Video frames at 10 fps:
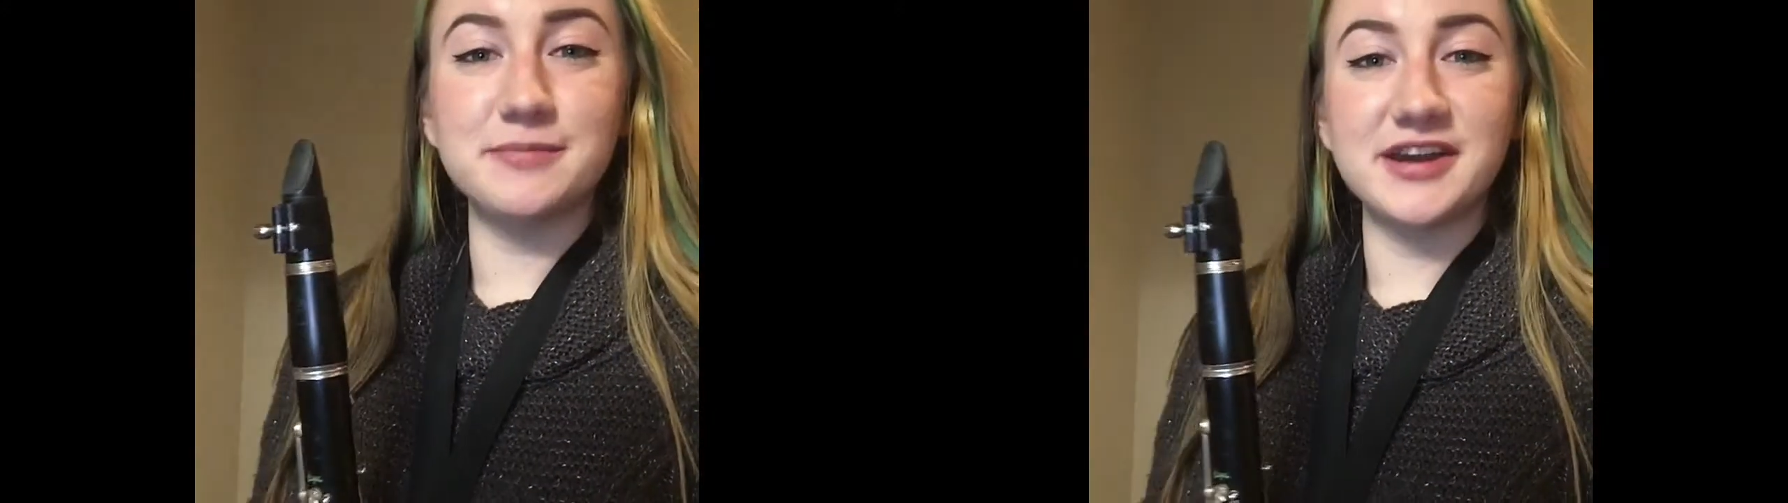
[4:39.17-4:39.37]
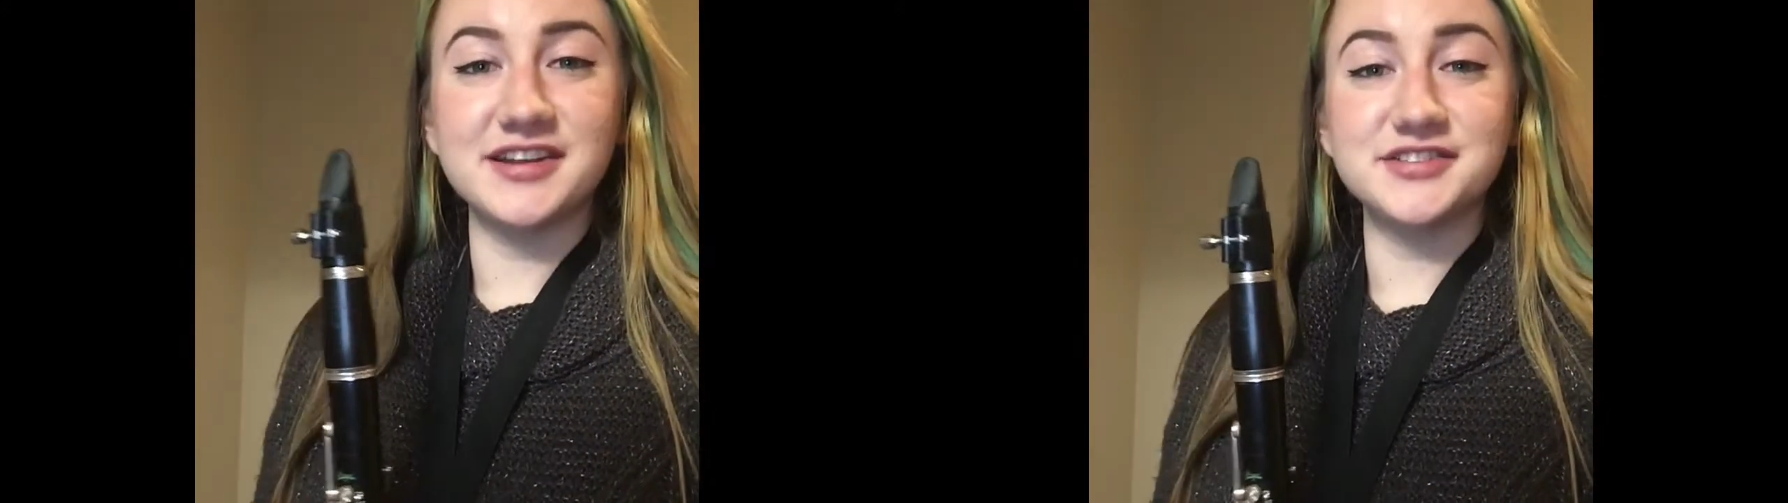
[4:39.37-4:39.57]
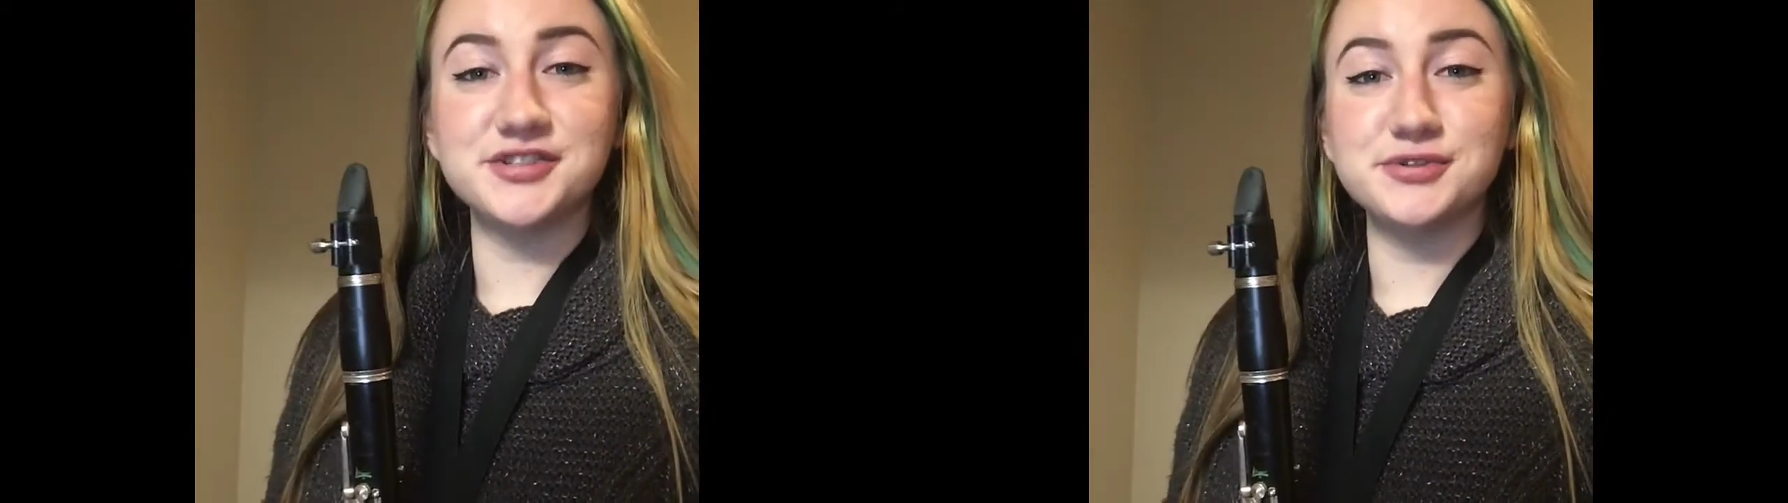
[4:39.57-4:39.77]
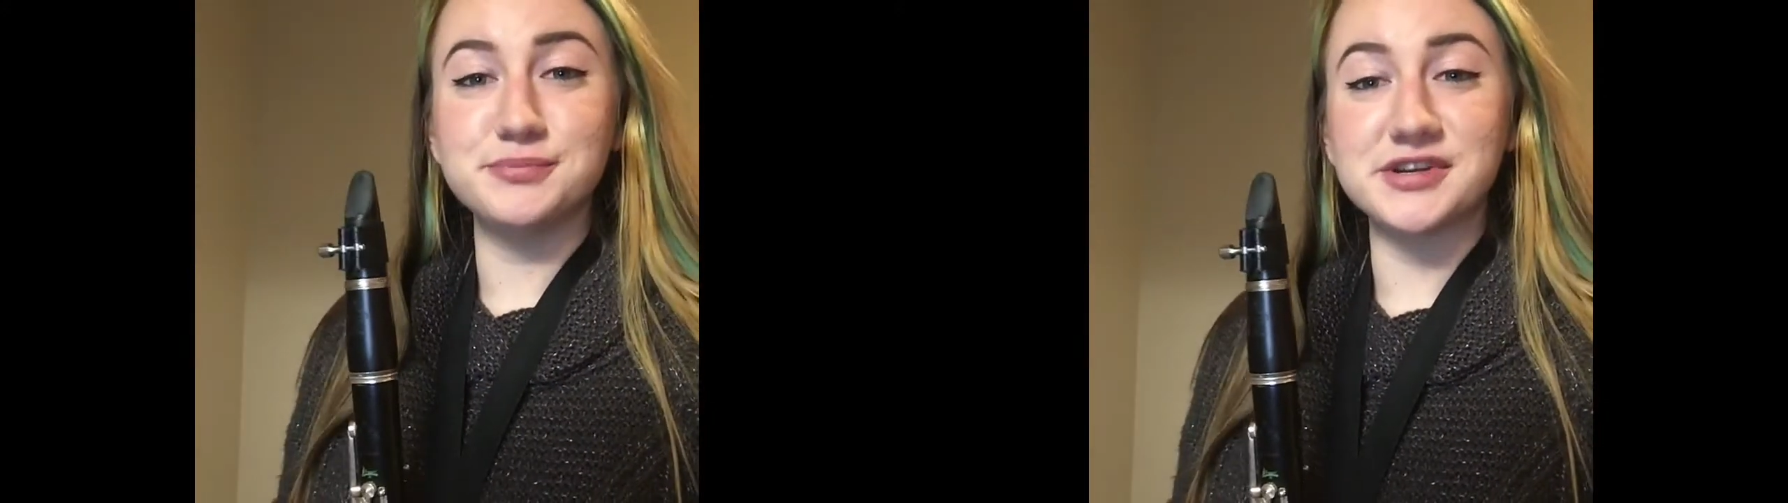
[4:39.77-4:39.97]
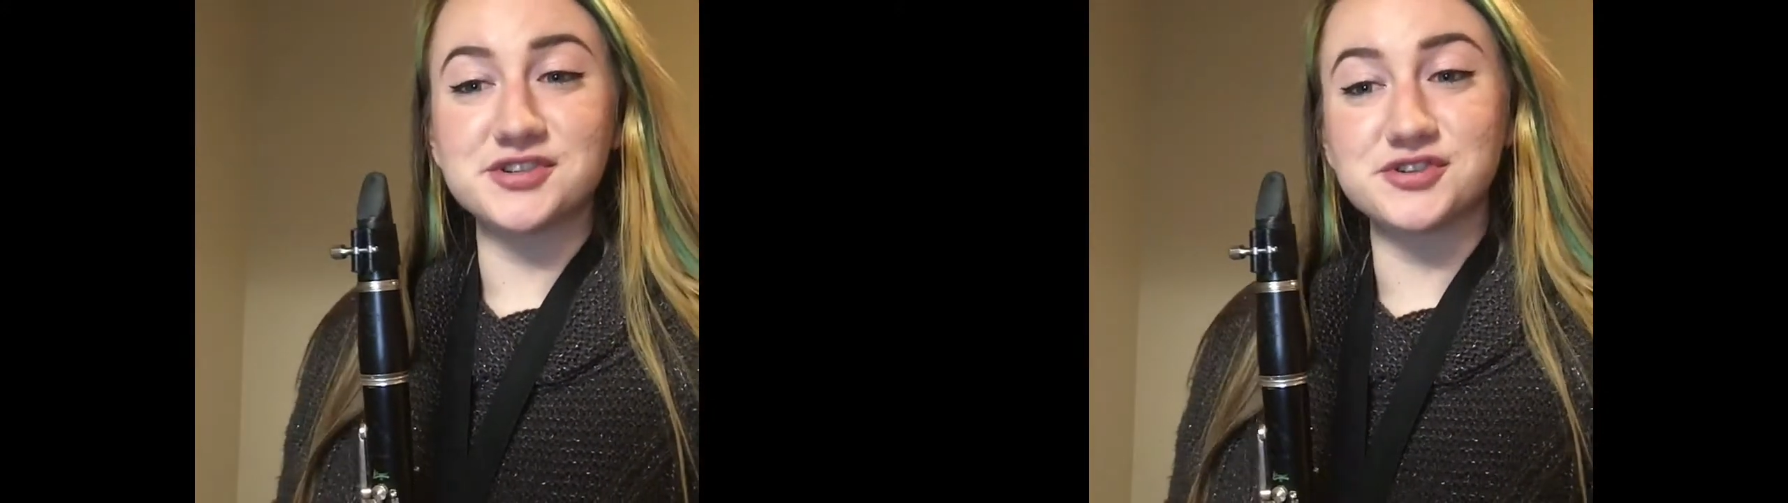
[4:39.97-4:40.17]
ahead to
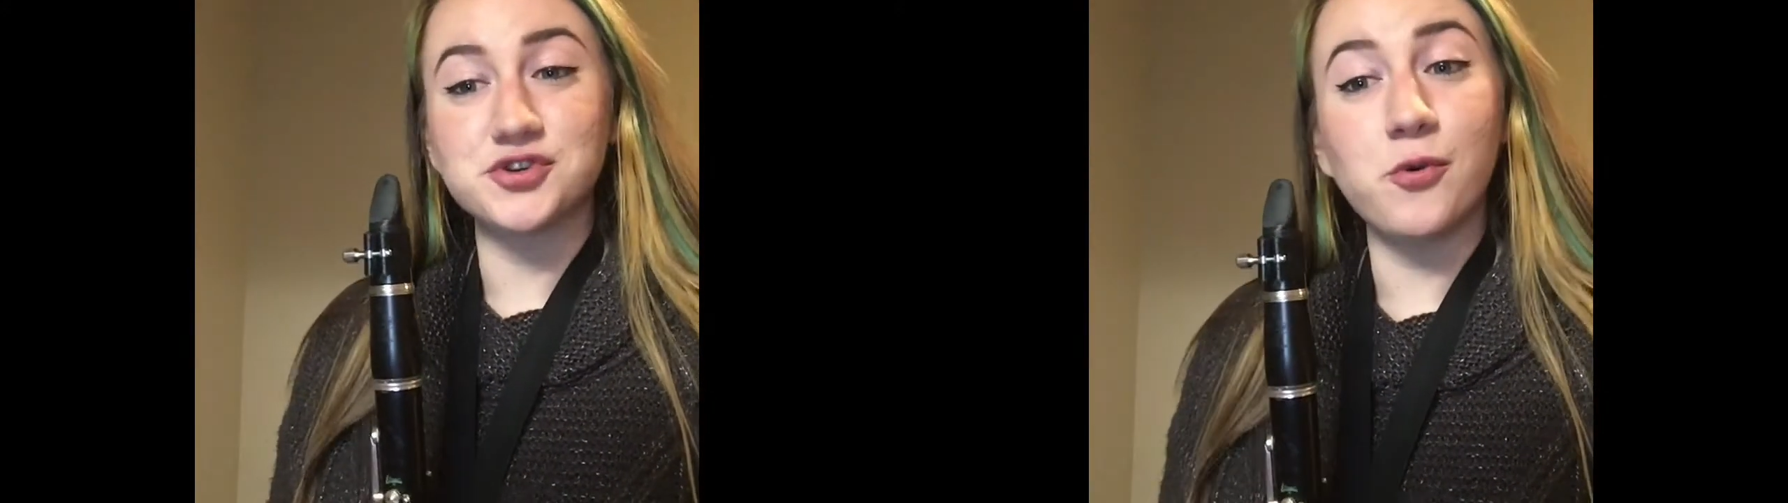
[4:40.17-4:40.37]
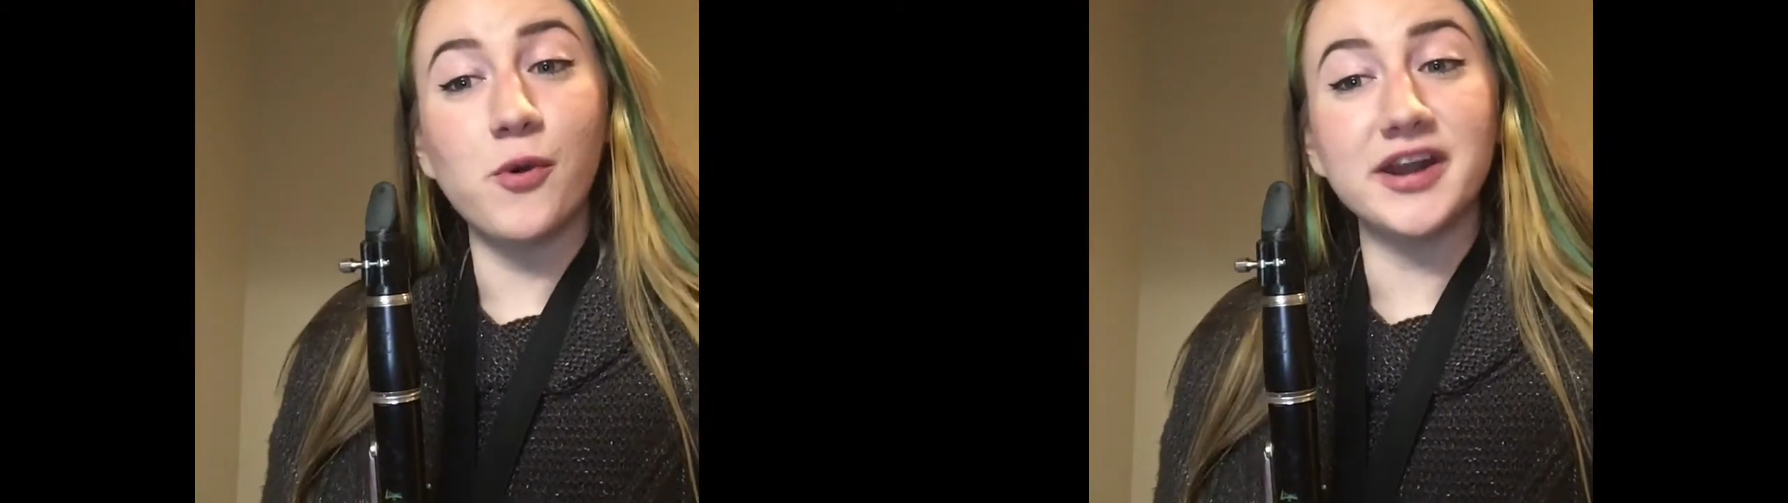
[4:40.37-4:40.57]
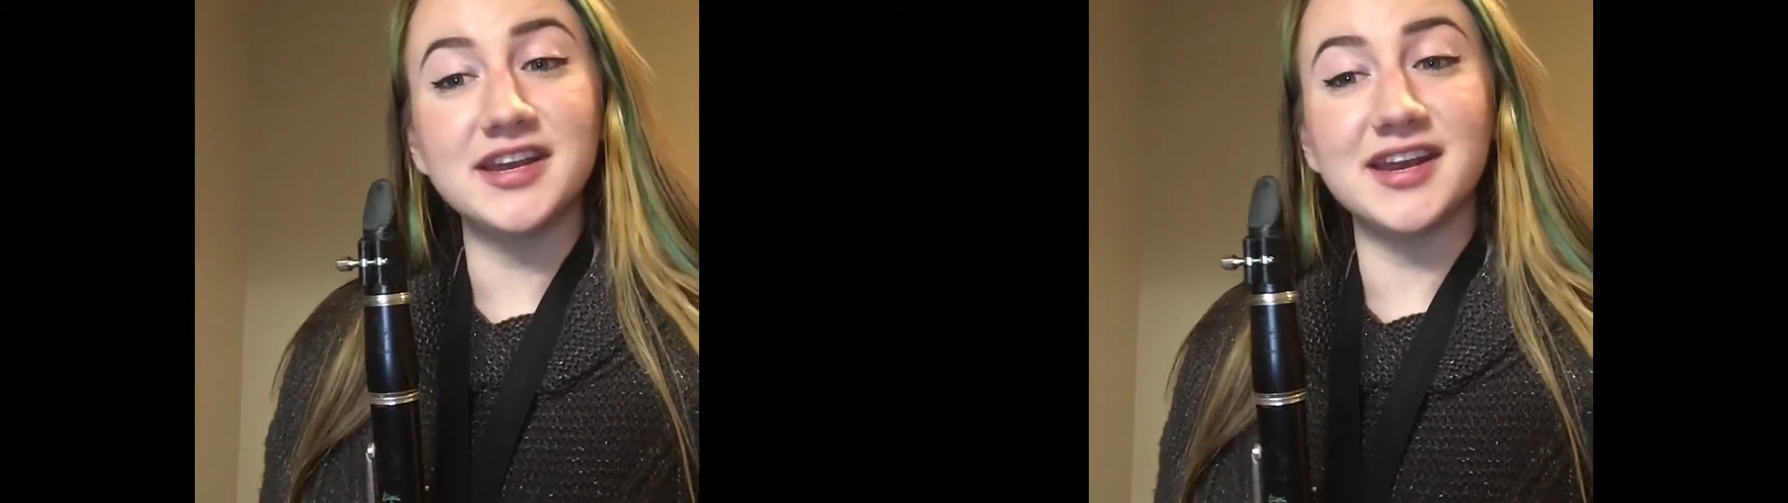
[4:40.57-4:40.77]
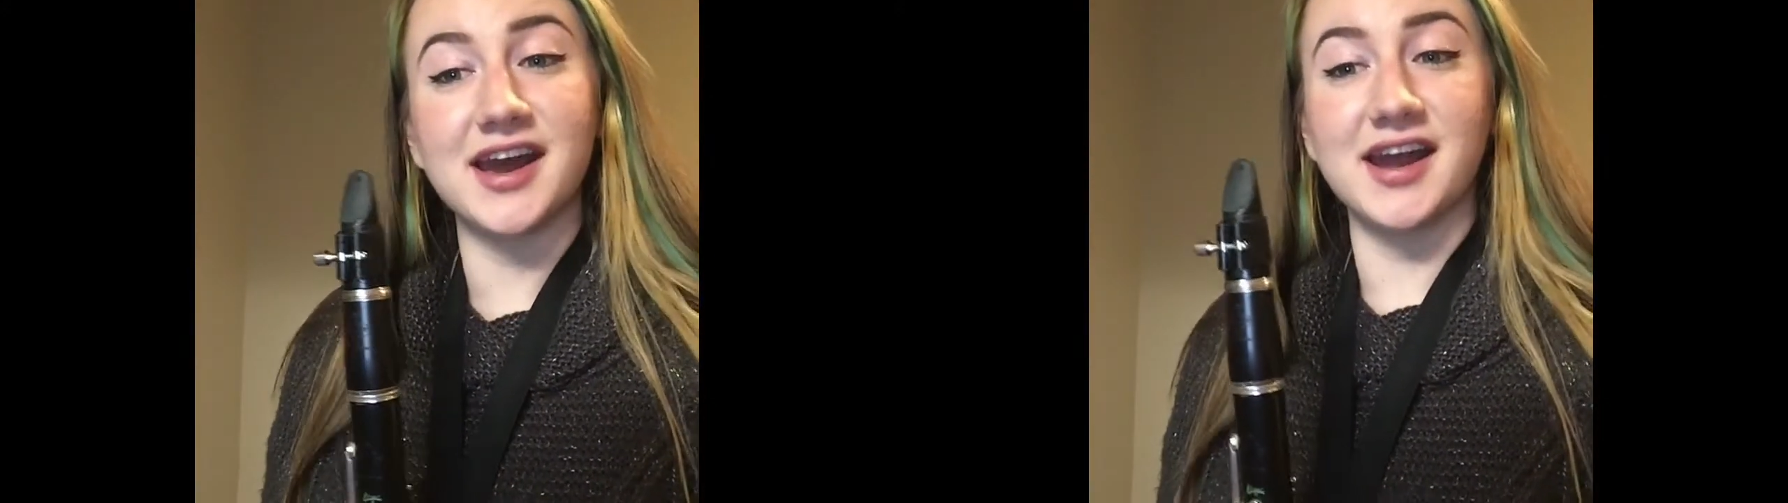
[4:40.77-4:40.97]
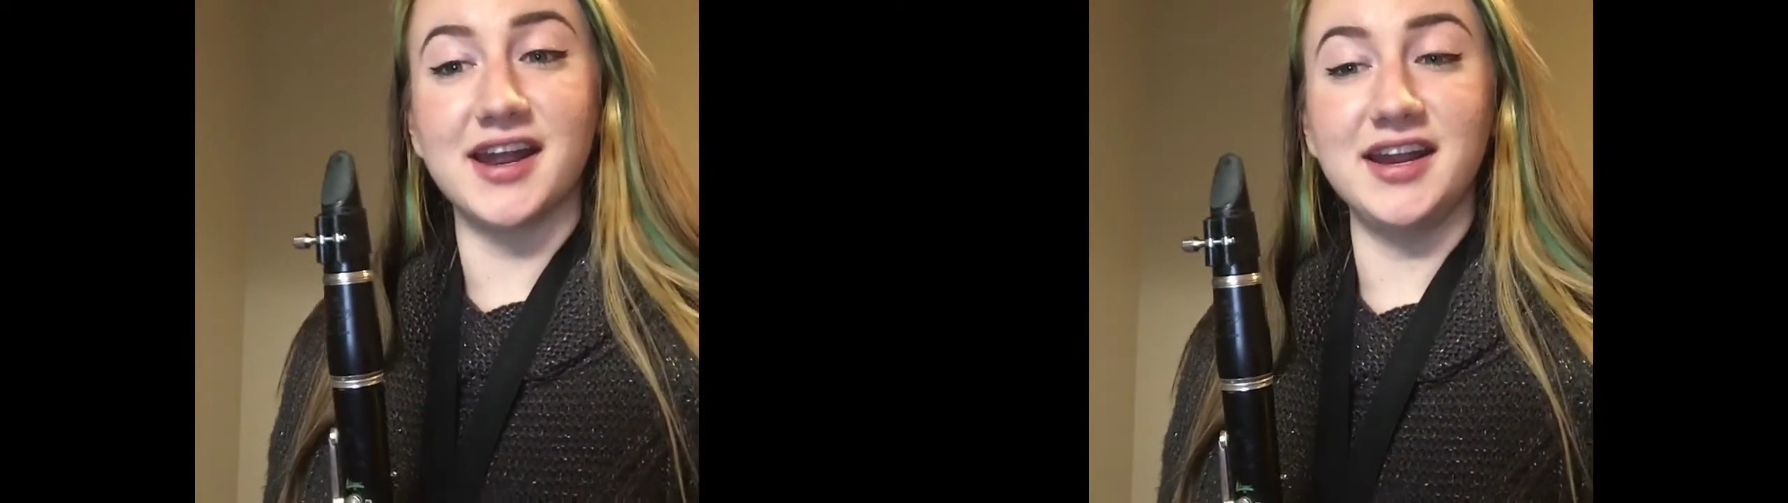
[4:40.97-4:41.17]
measure
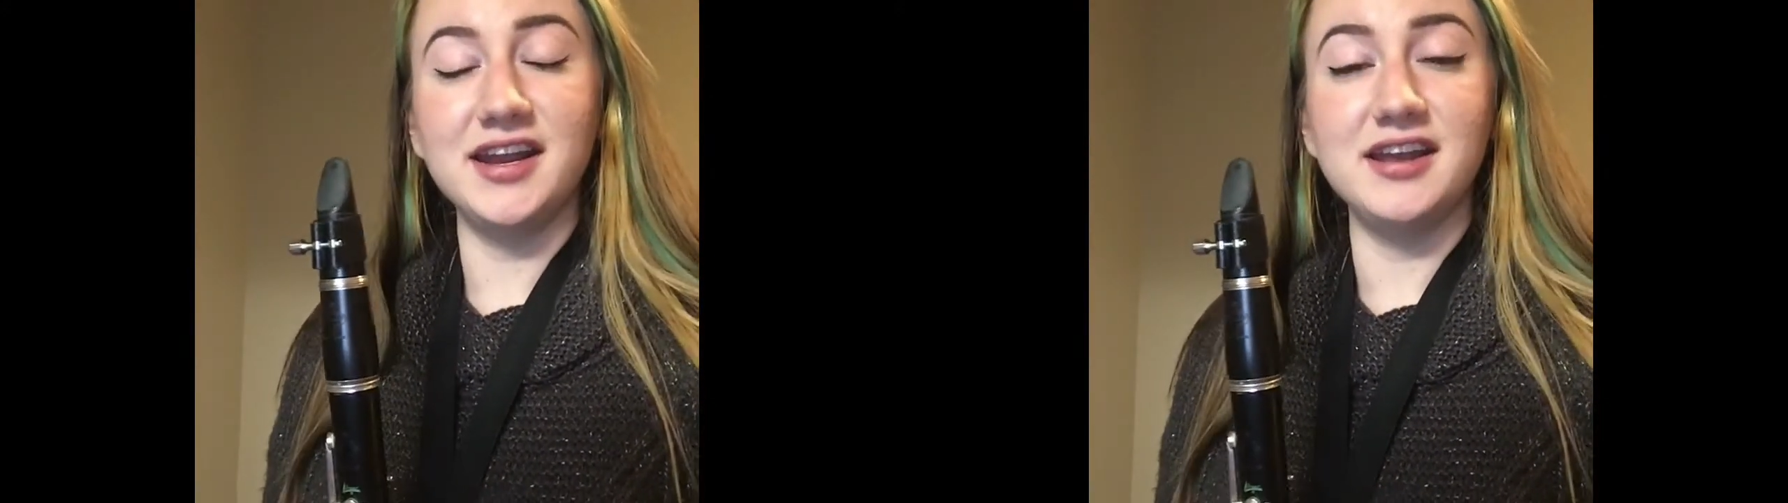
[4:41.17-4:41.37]
29.